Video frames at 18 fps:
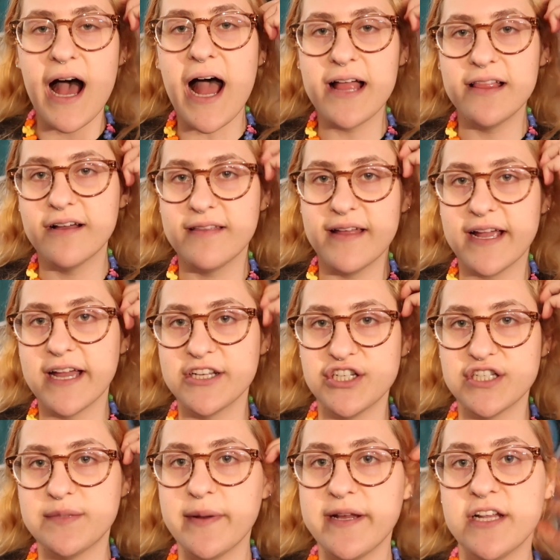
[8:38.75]
I look like I
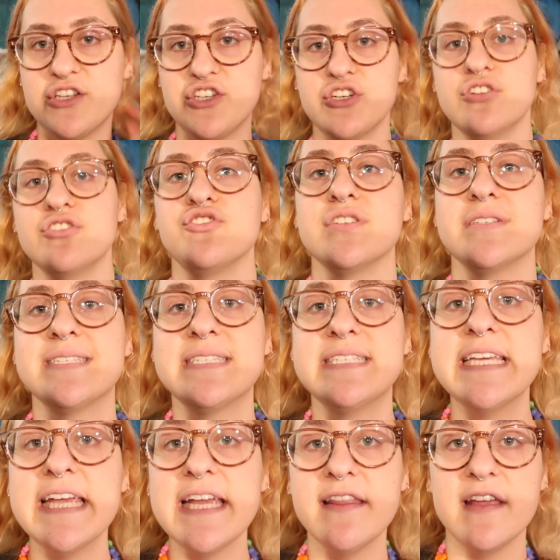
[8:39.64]
just made a children's
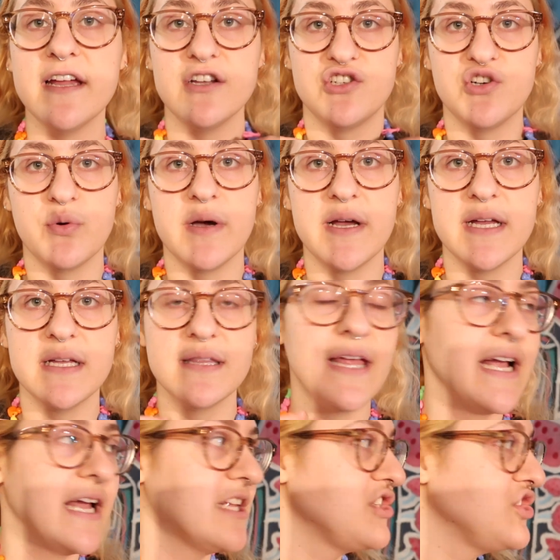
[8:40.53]
teething toy.
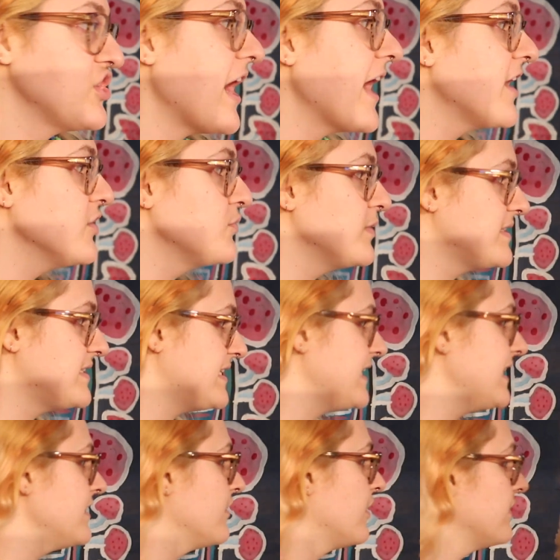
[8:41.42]
Like a child would
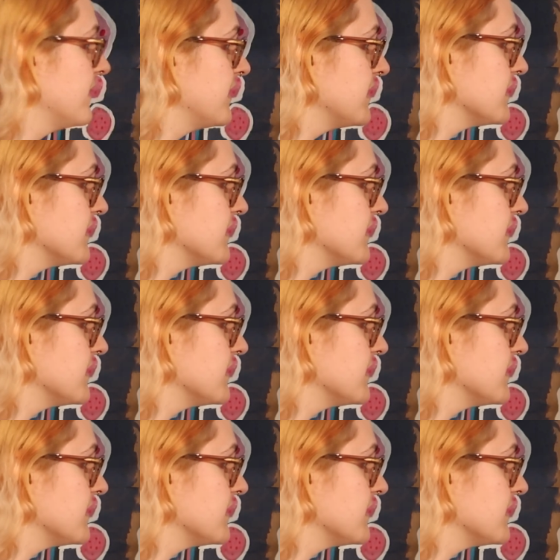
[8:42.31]
teeth on